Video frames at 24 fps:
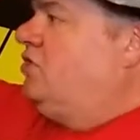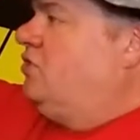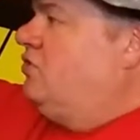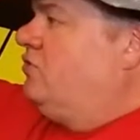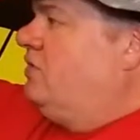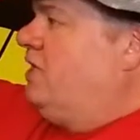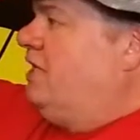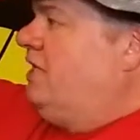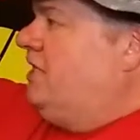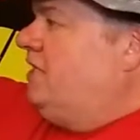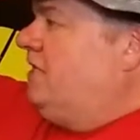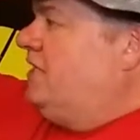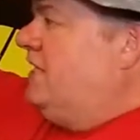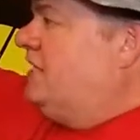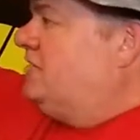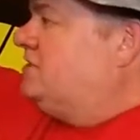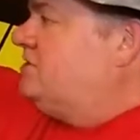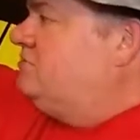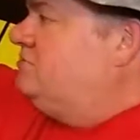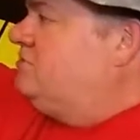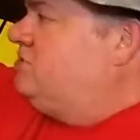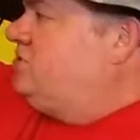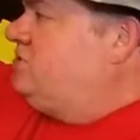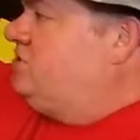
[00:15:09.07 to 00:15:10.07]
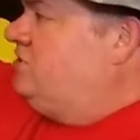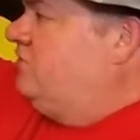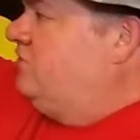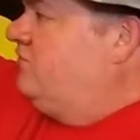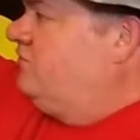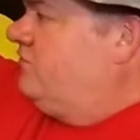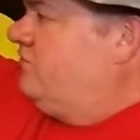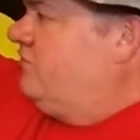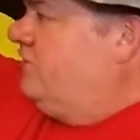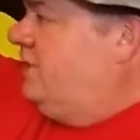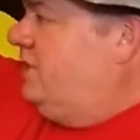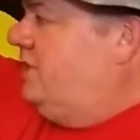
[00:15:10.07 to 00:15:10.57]
Green, got some
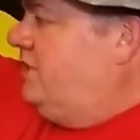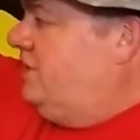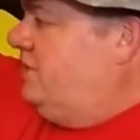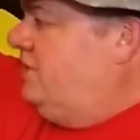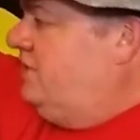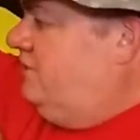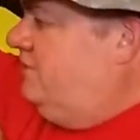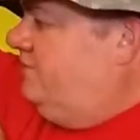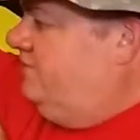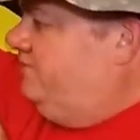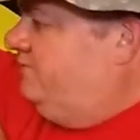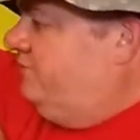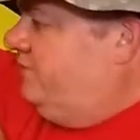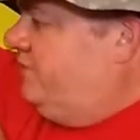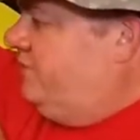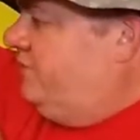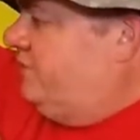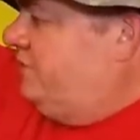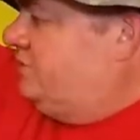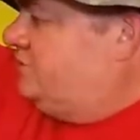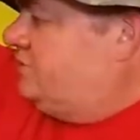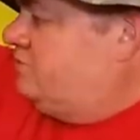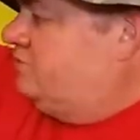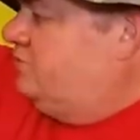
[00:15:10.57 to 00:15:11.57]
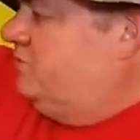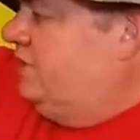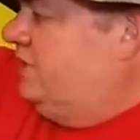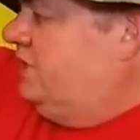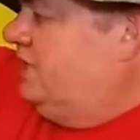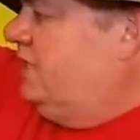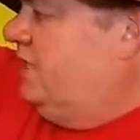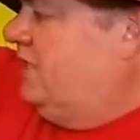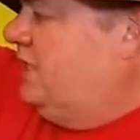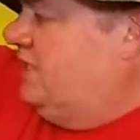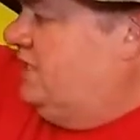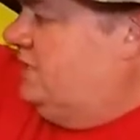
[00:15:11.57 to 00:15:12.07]
silver in it. It's
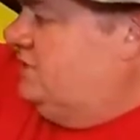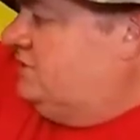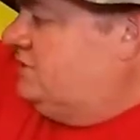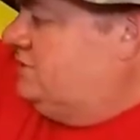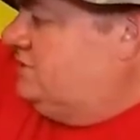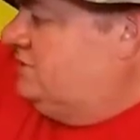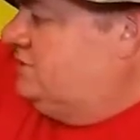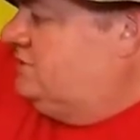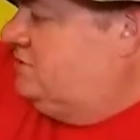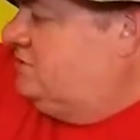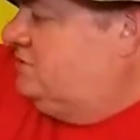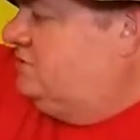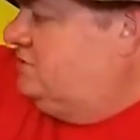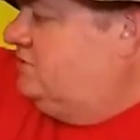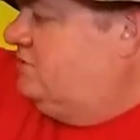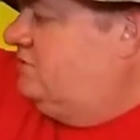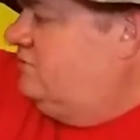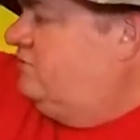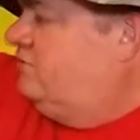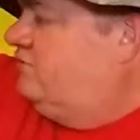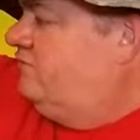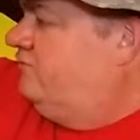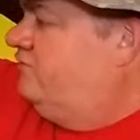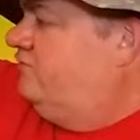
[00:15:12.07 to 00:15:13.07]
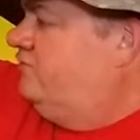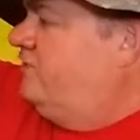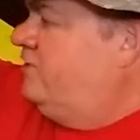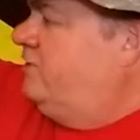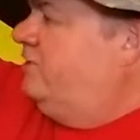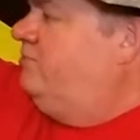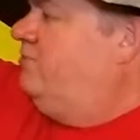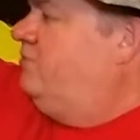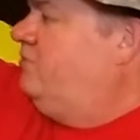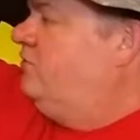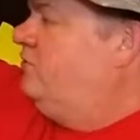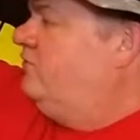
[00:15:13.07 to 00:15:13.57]
really nice.
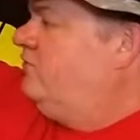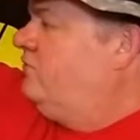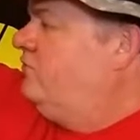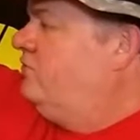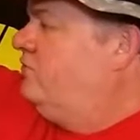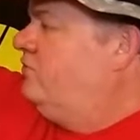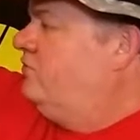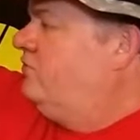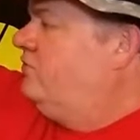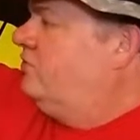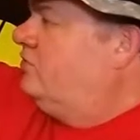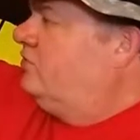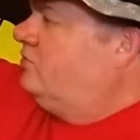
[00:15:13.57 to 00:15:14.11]
Very beautiful.